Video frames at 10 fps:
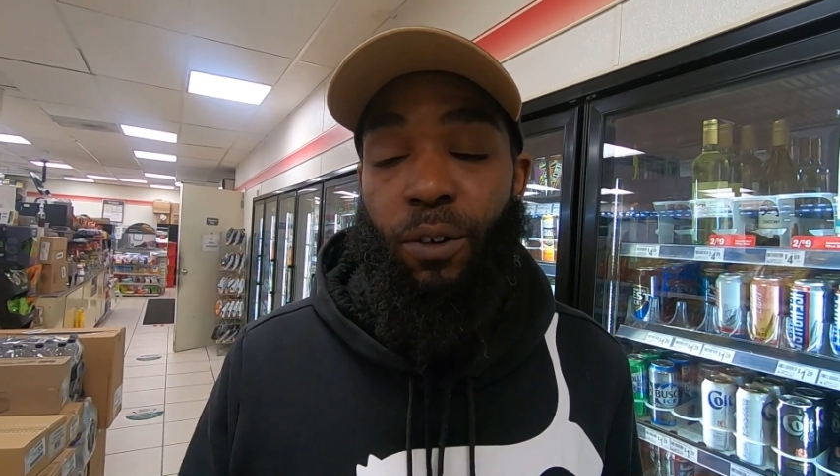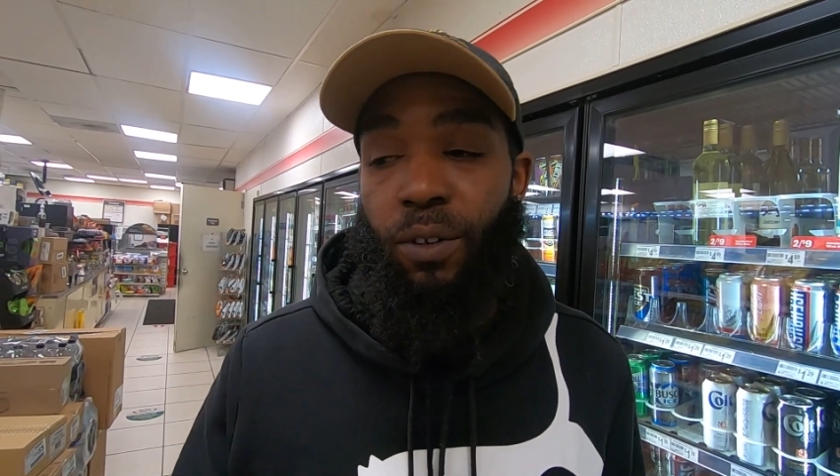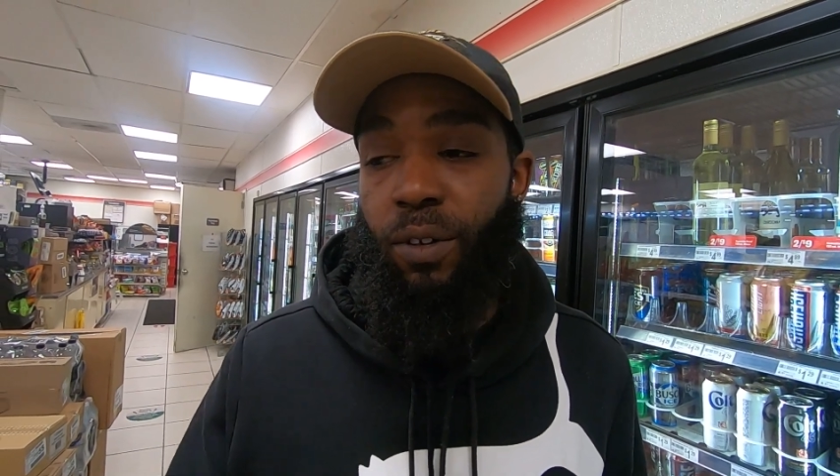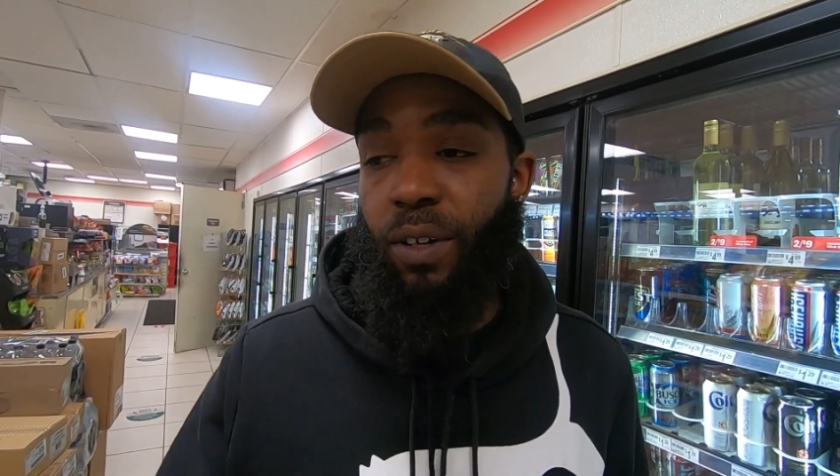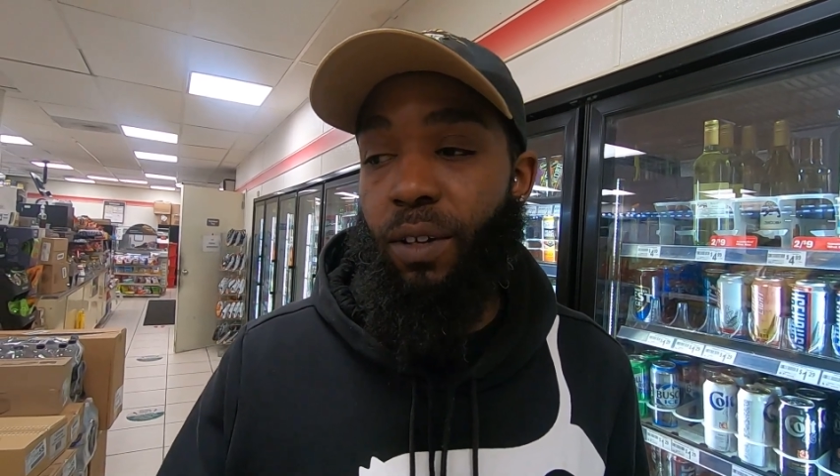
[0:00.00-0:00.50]
for
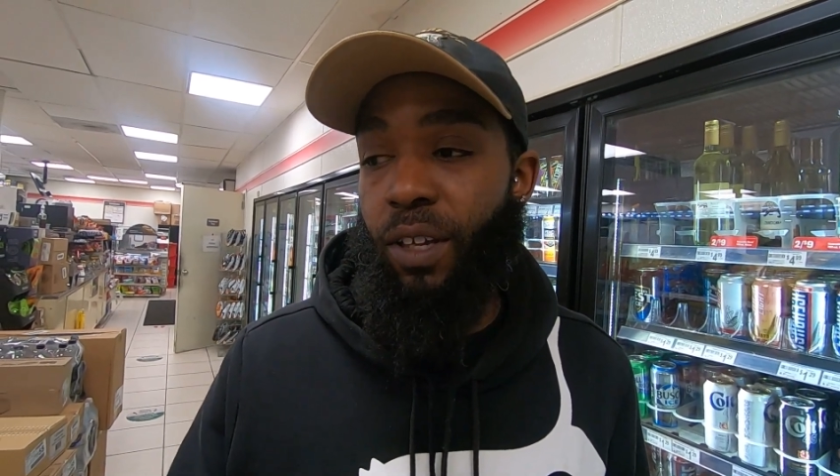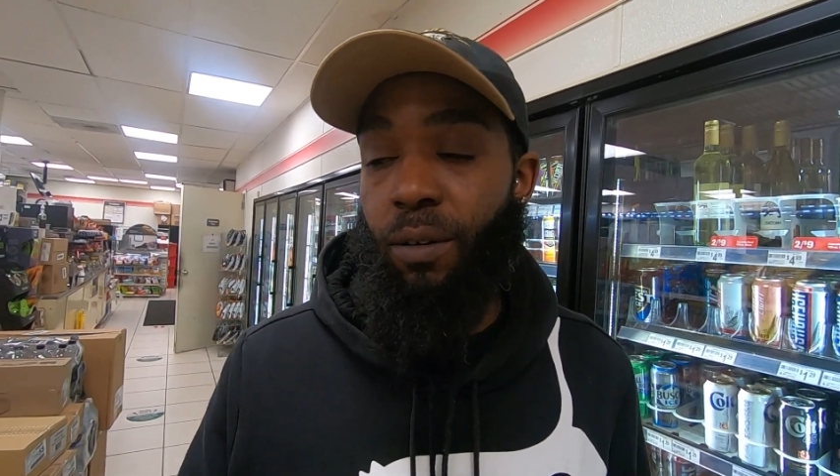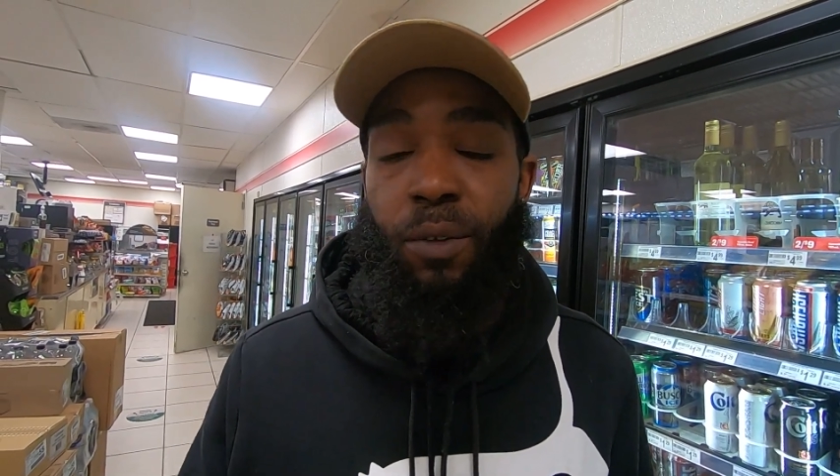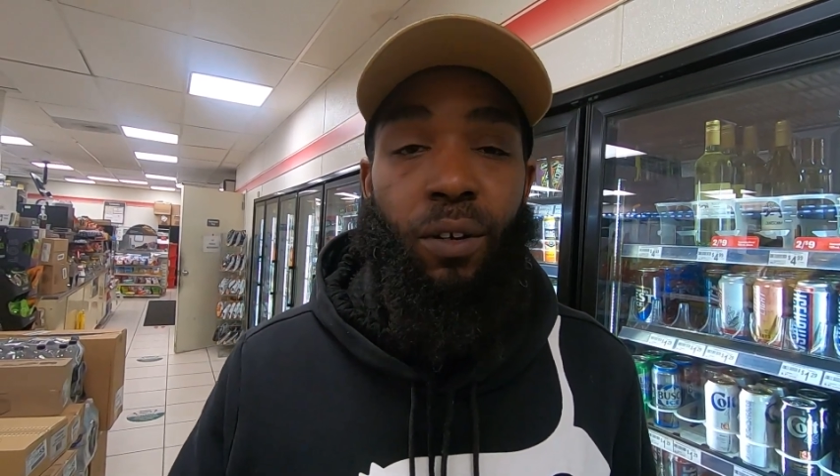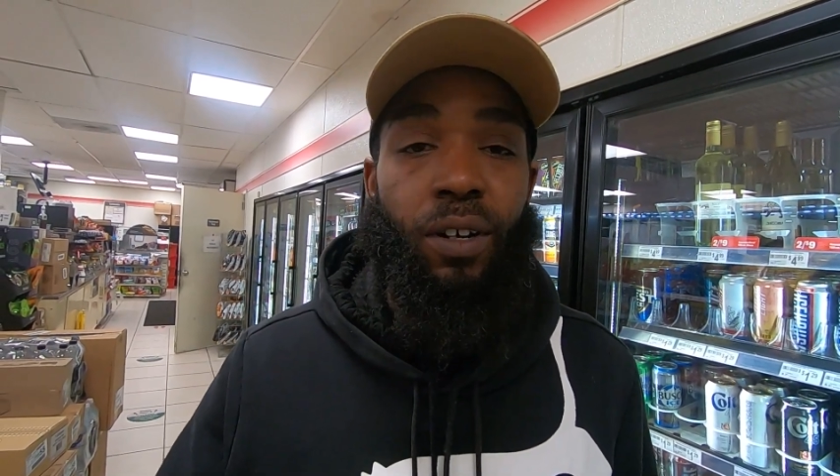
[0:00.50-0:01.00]
you in
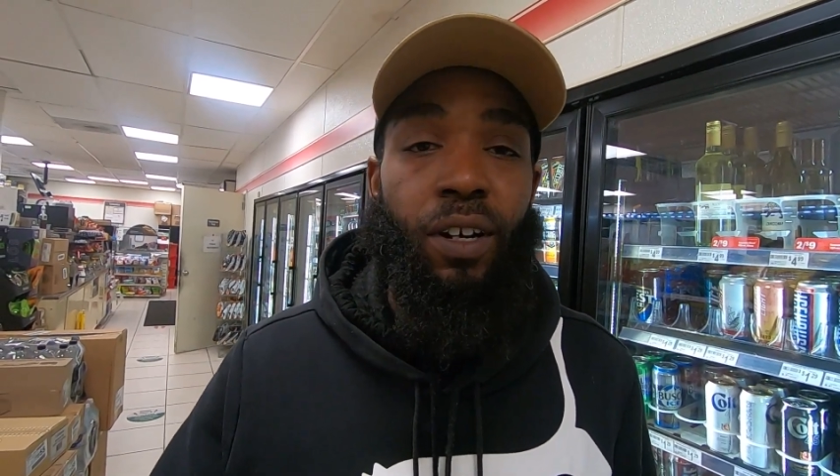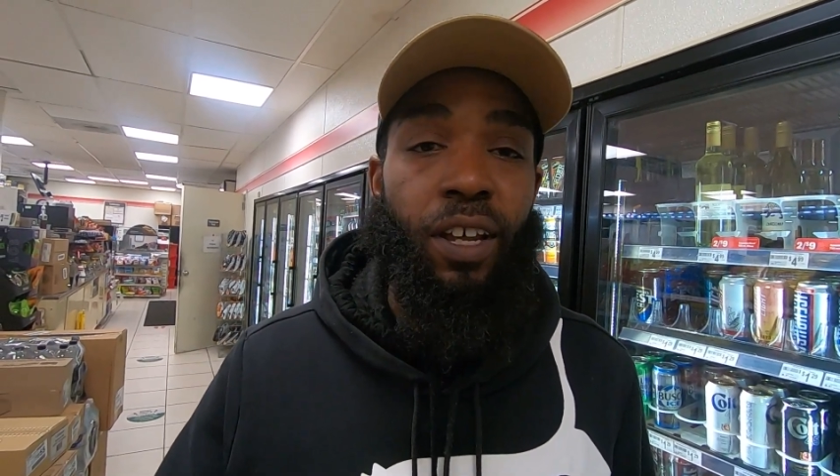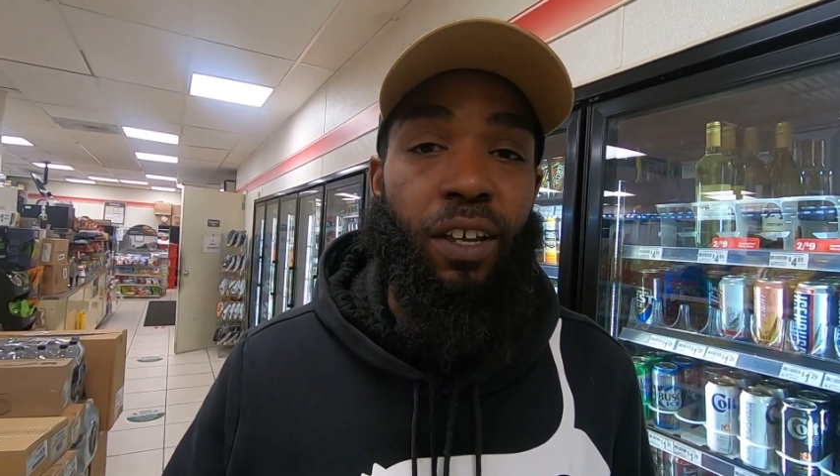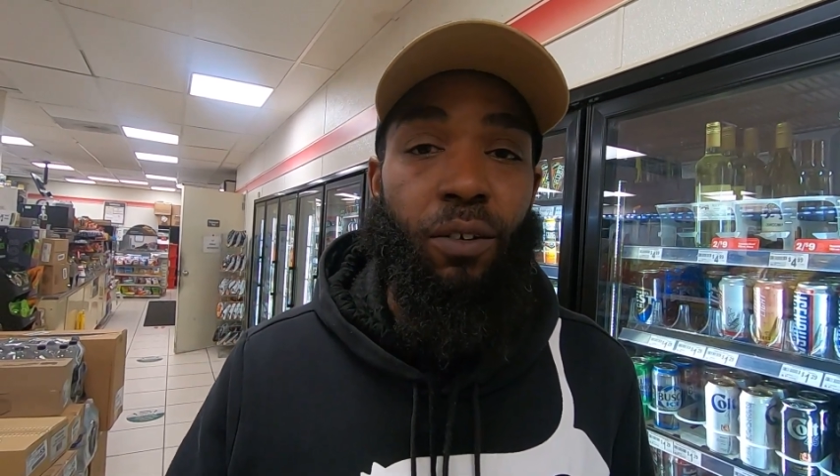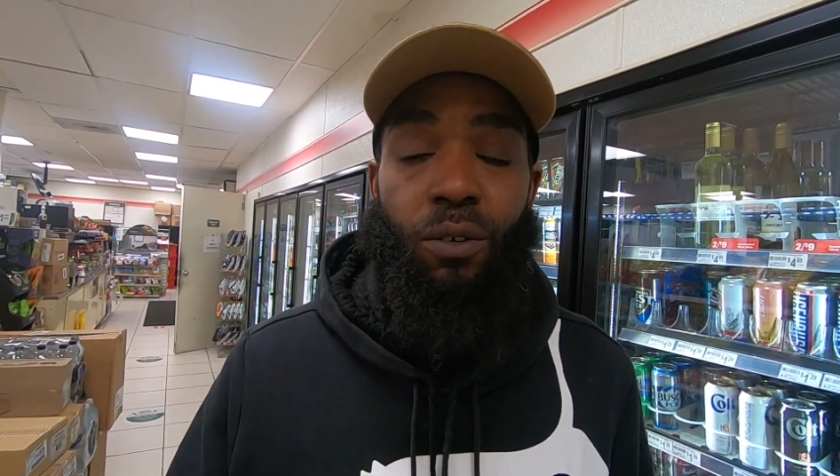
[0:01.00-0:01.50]
the middle of the
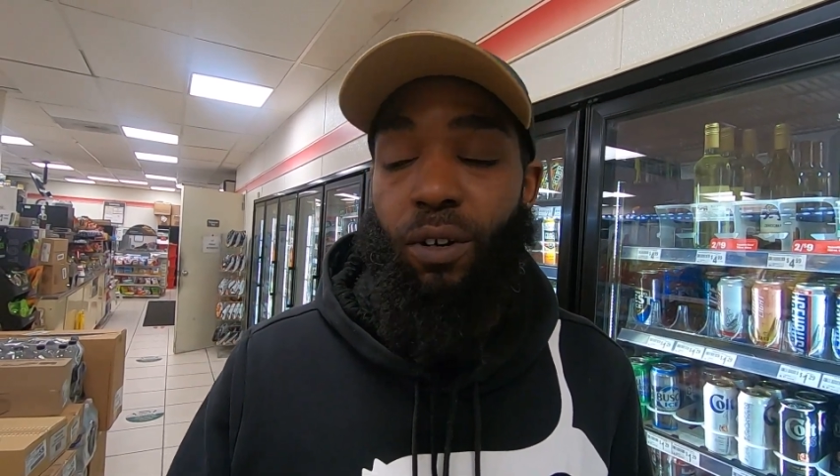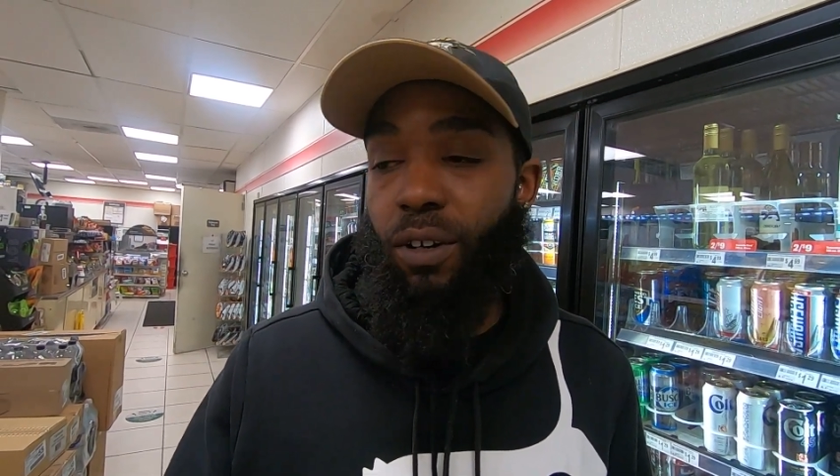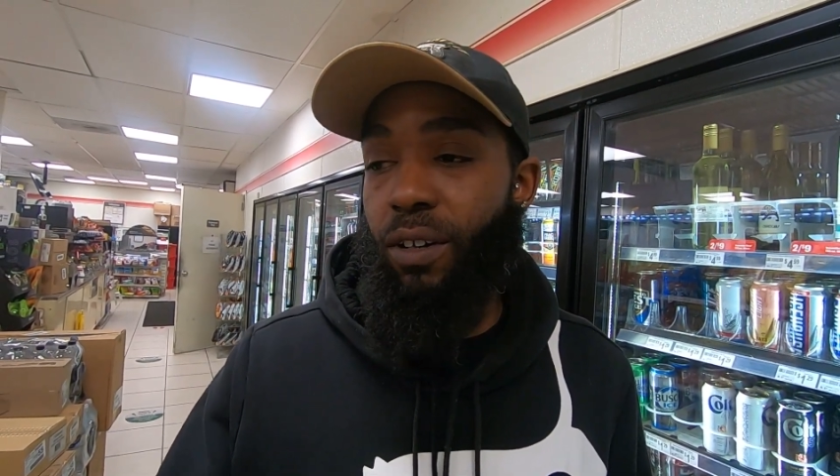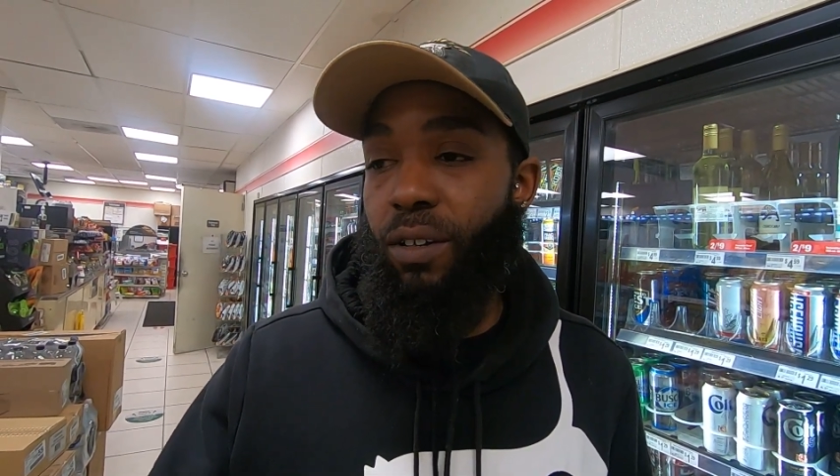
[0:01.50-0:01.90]
night or